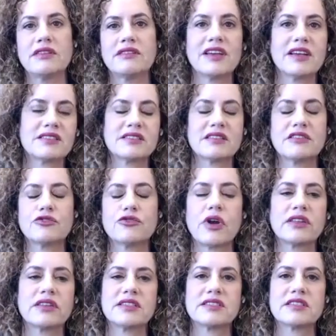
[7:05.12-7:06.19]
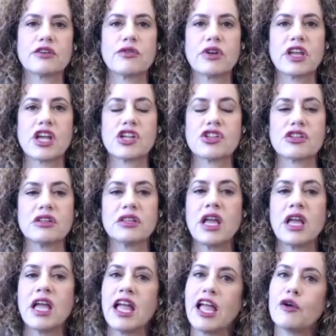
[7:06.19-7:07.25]
test and try disaggregation.
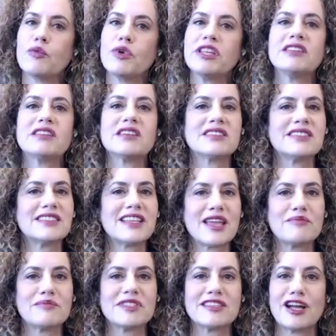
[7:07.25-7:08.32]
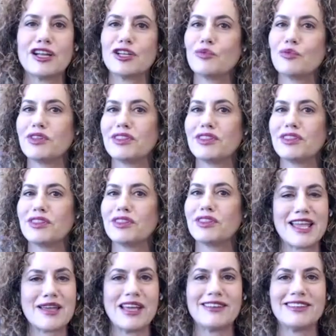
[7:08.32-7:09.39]
And we did the same study with the
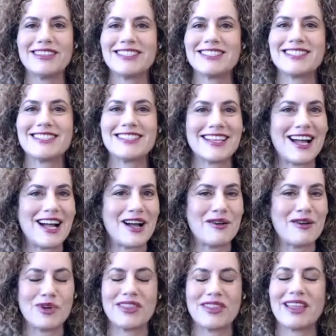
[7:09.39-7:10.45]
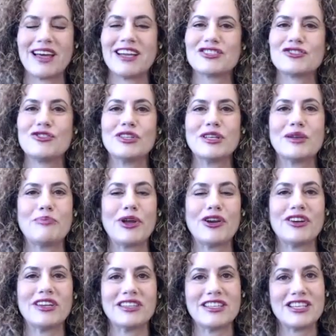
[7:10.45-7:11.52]
same analysts with Sterling
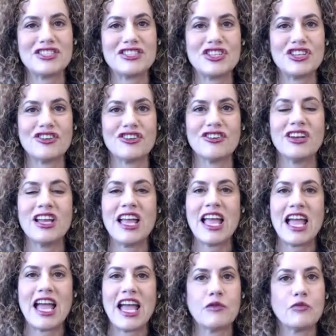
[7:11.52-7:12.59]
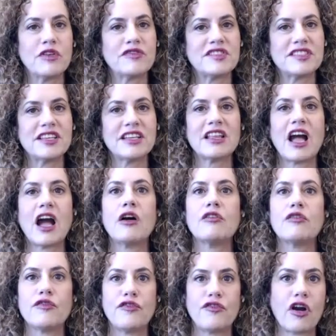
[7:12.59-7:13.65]
Perrin this year. And we've seen how
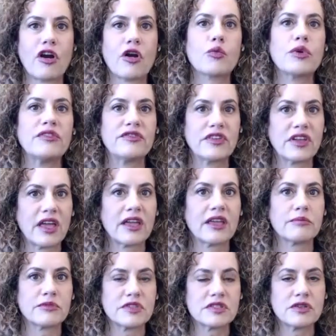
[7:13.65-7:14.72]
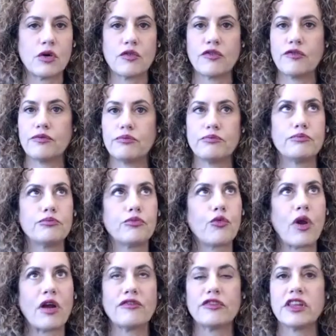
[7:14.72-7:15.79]
far we've came. So
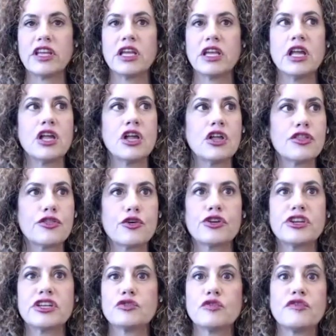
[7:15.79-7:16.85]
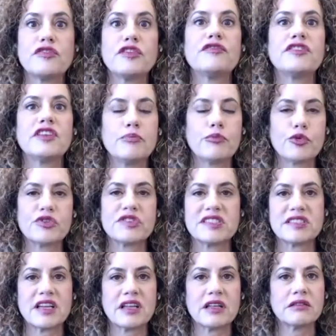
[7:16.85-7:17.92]
roughly 30 to
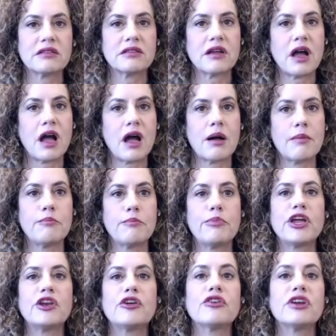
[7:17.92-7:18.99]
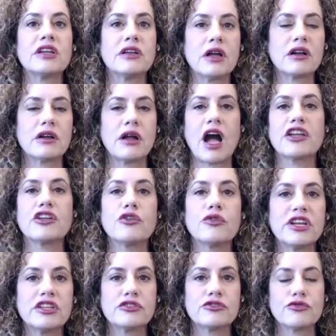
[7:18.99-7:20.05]
50% better, higher
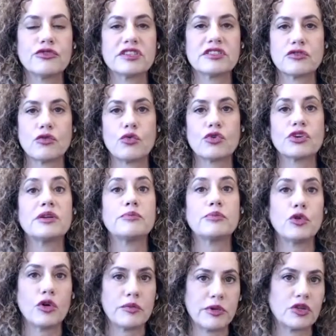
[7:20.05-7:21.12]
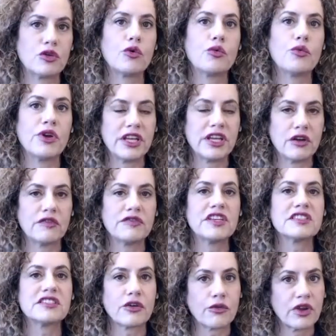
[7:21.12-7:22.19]
interest or deployment already of
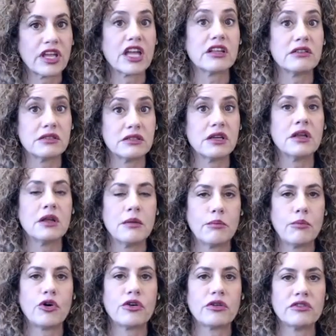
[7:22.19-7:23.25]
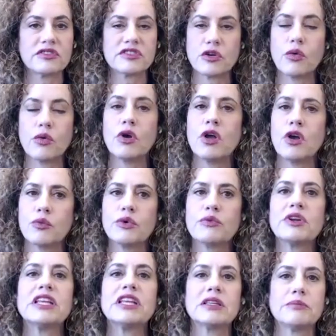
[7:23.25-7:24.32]
disaggregated model. So we
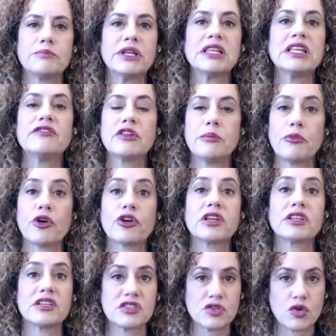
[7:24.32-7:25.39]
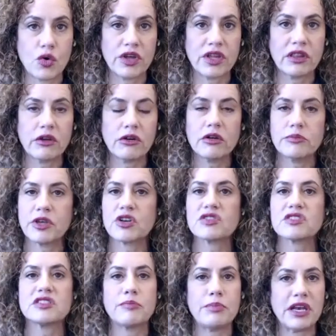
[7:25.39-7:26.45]
really believe the market is going there because
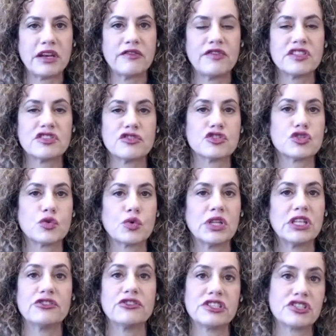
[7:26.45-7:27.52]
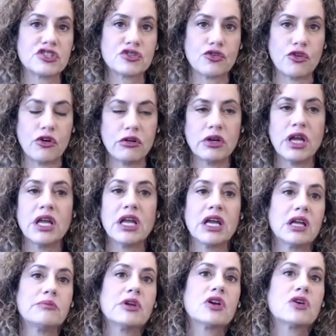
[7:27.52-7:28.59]
the benefits are so clear and strong,
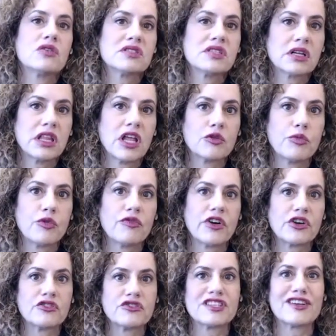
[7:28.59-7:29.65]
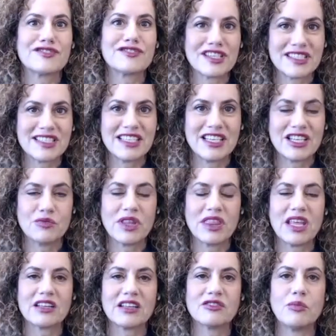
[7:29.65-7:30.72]
and because the cloud providers have succeeded with
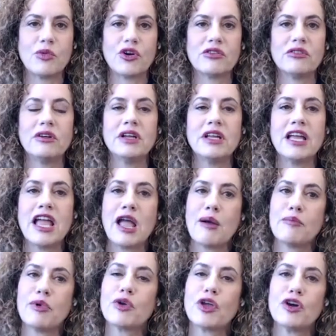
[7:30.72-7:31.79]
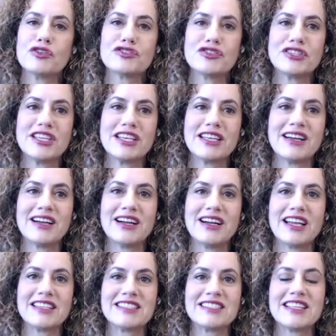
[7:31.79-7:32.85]
that model. But we also did
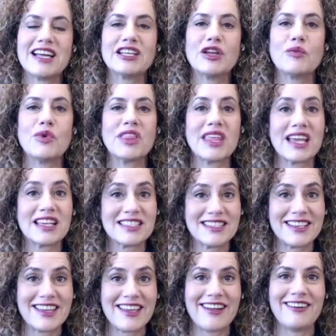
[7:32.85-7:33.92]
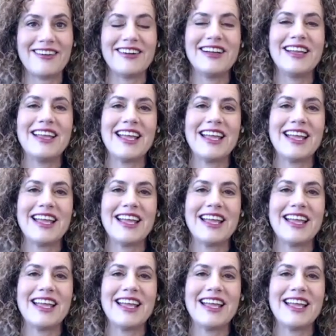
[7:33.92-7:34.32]
a study with STL